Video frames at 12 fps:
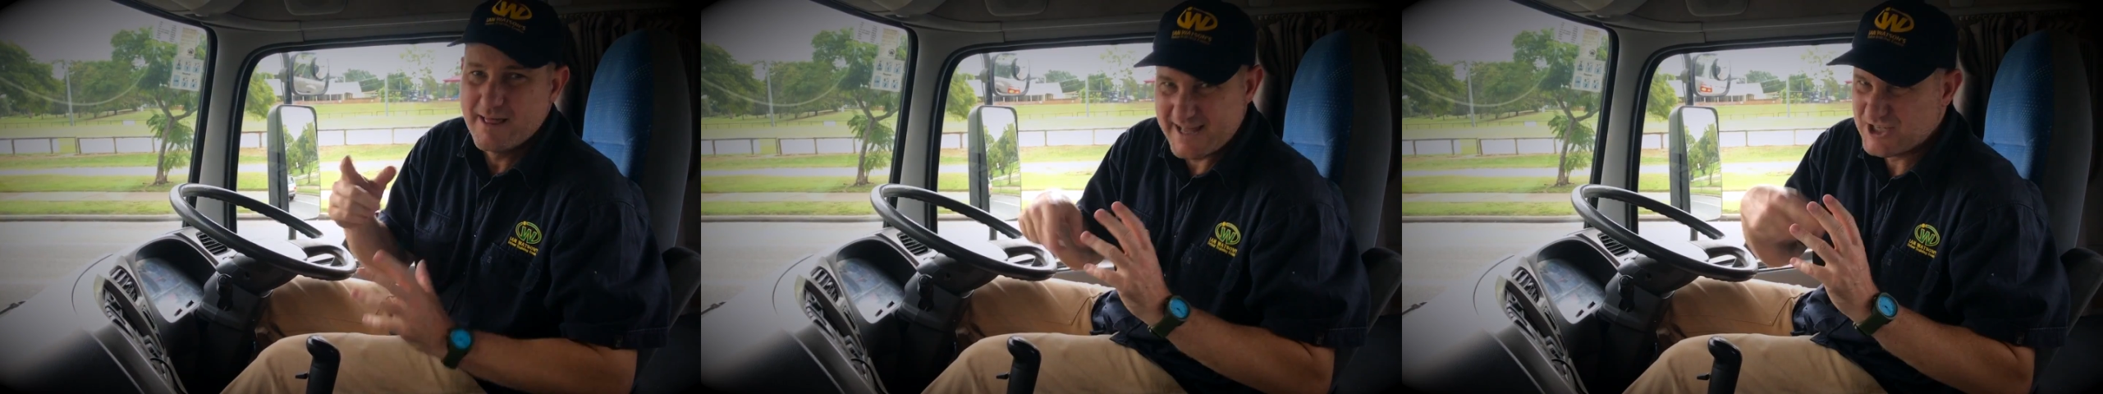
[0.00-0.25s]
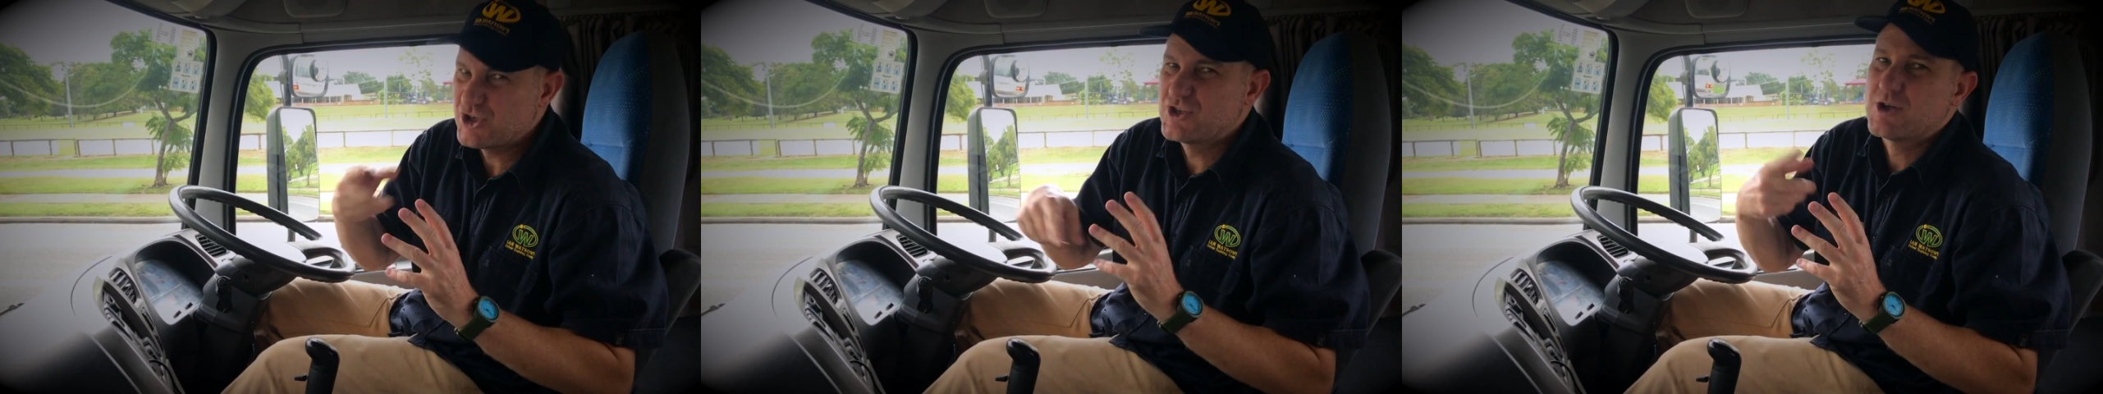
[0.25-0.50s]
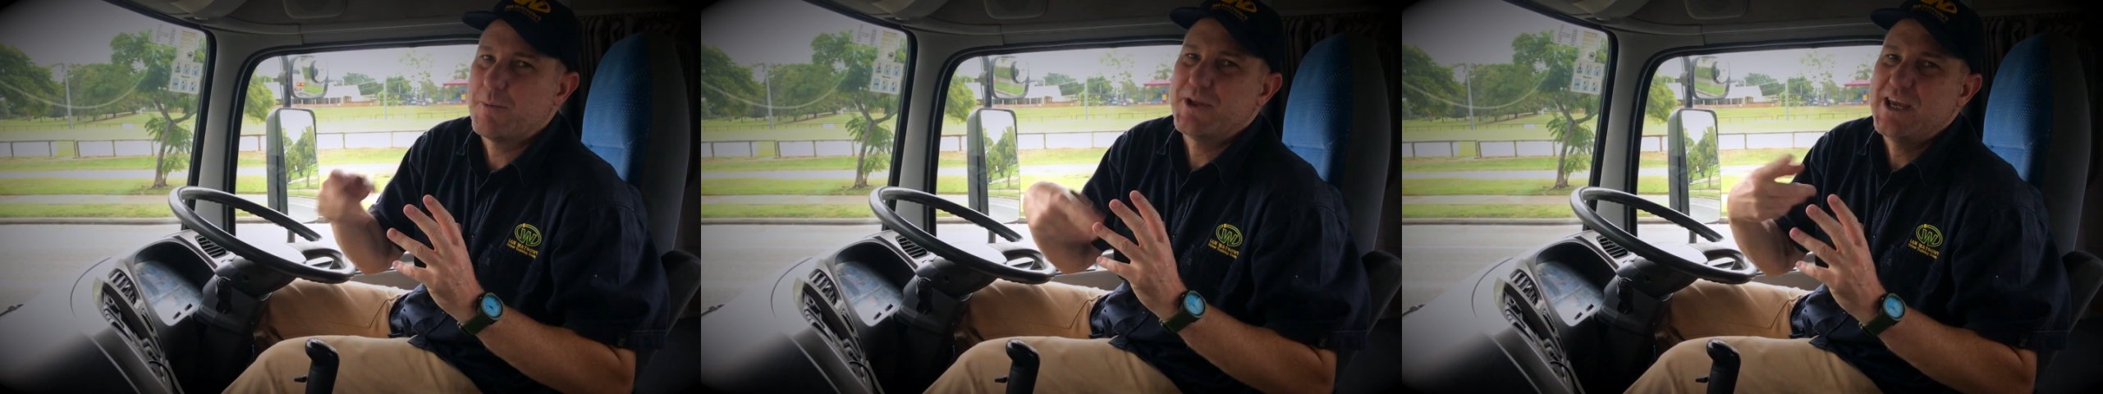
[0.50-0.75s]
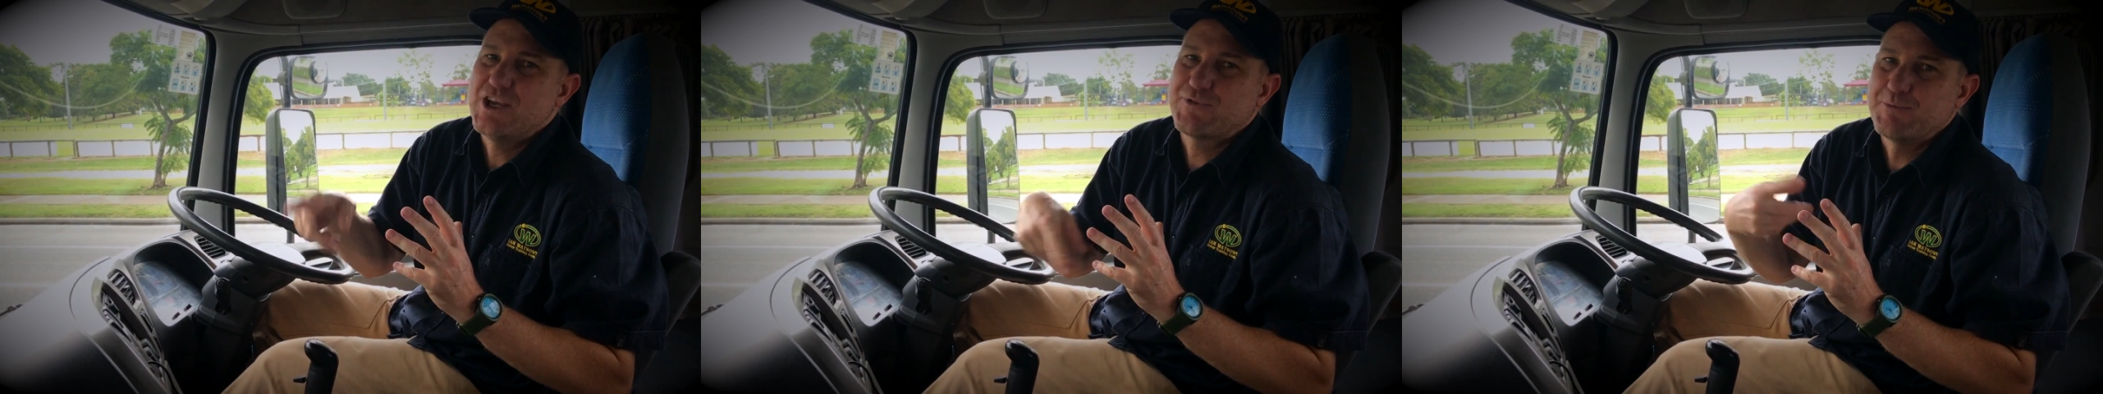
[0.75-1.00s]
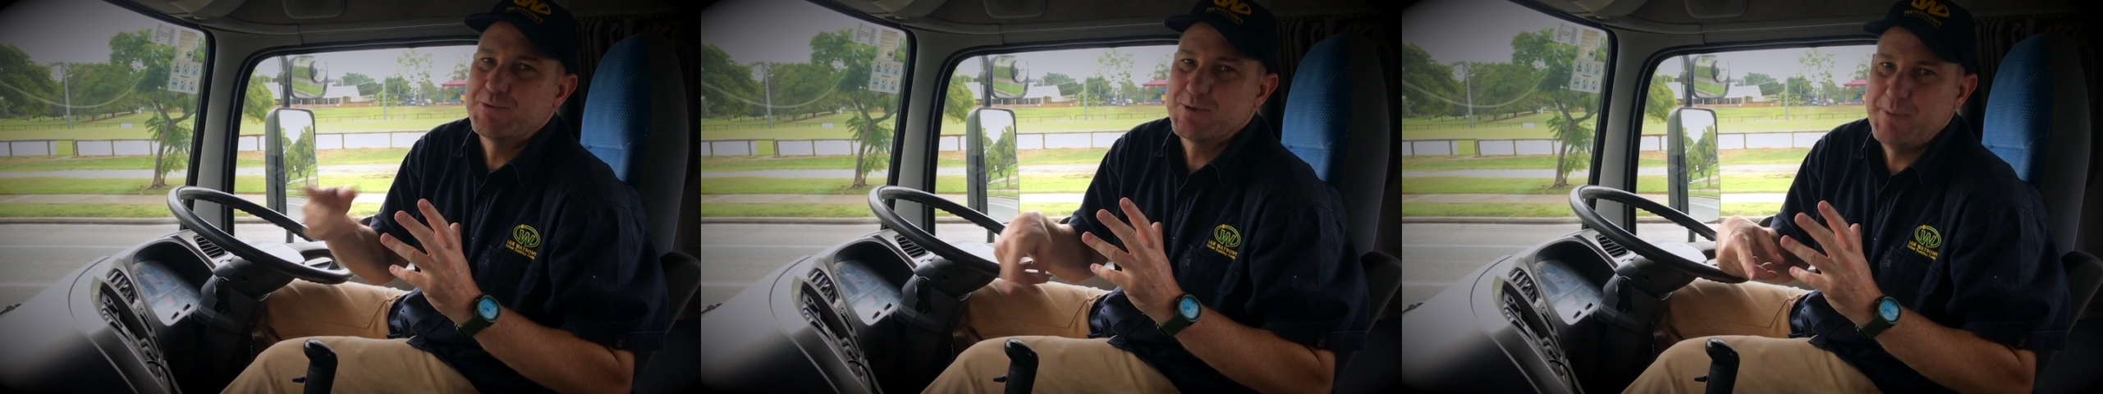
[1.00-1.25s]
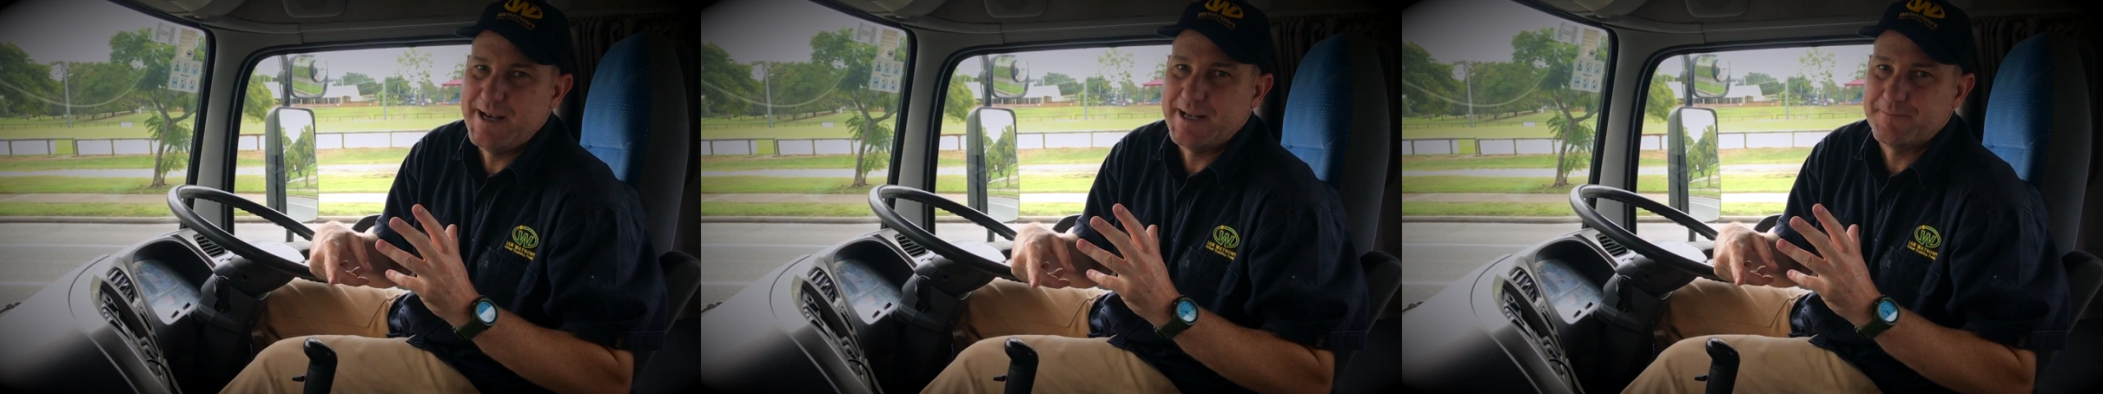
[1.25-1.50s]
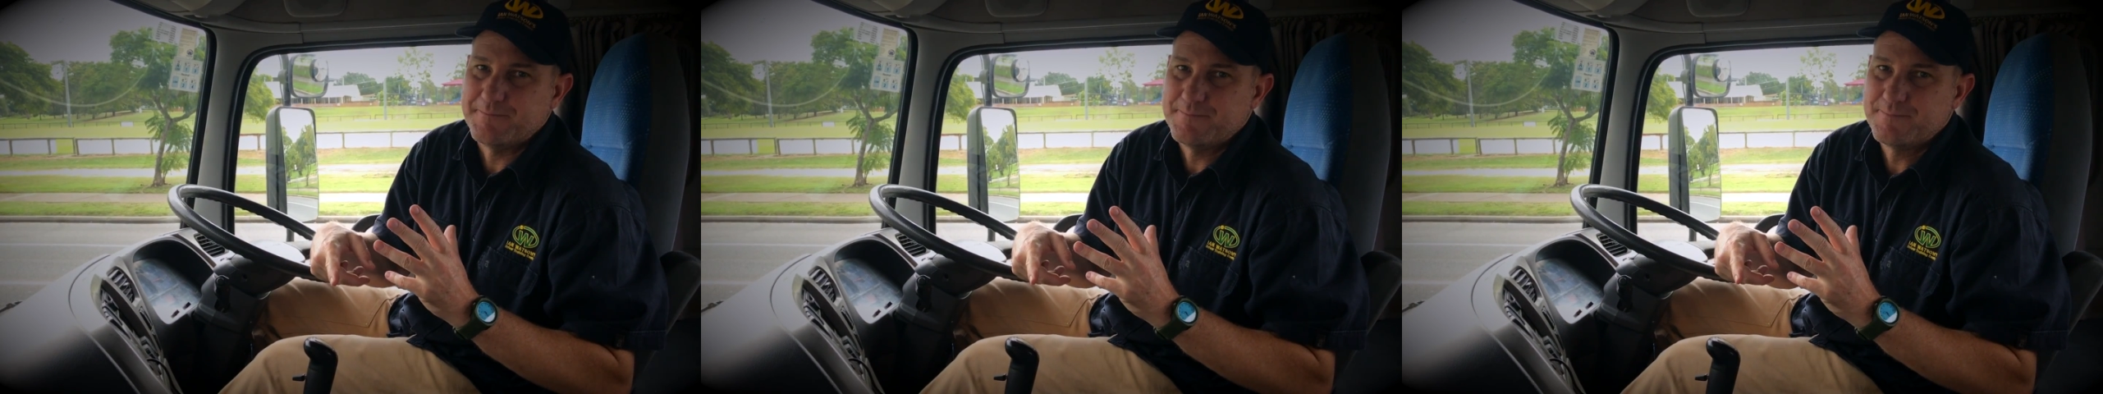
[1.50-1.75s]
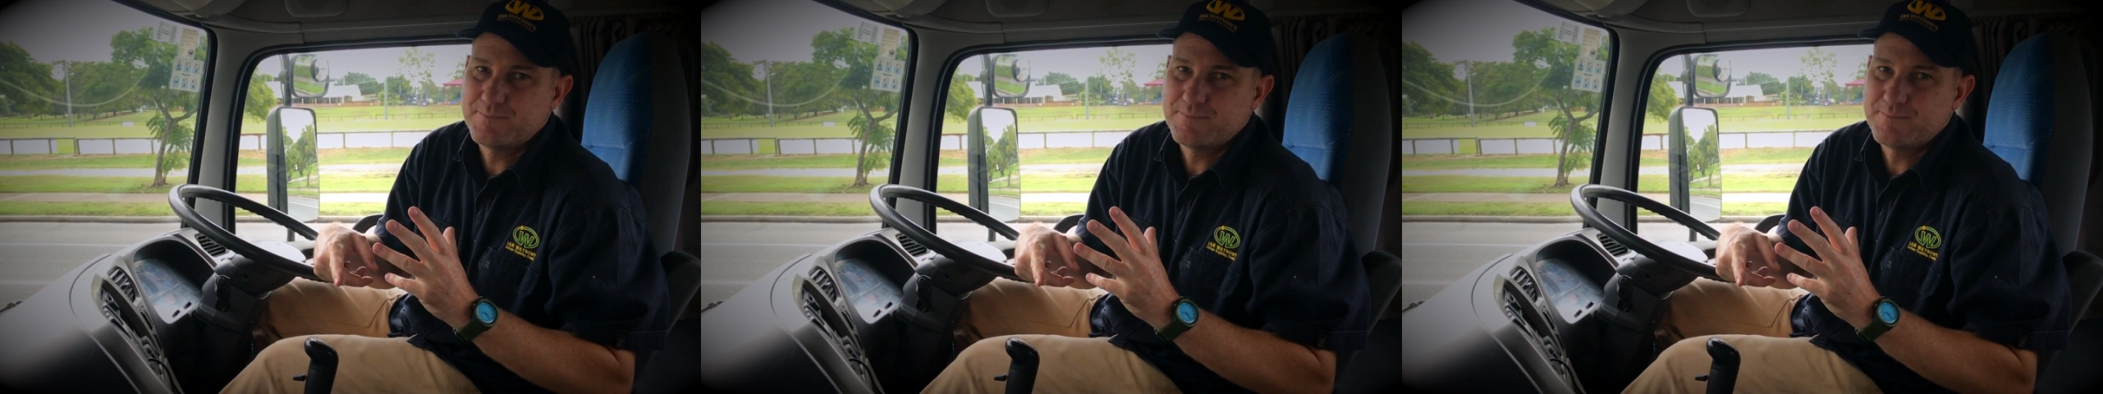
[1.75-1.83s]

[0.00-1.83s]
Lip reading: that should stop the gears from spinning.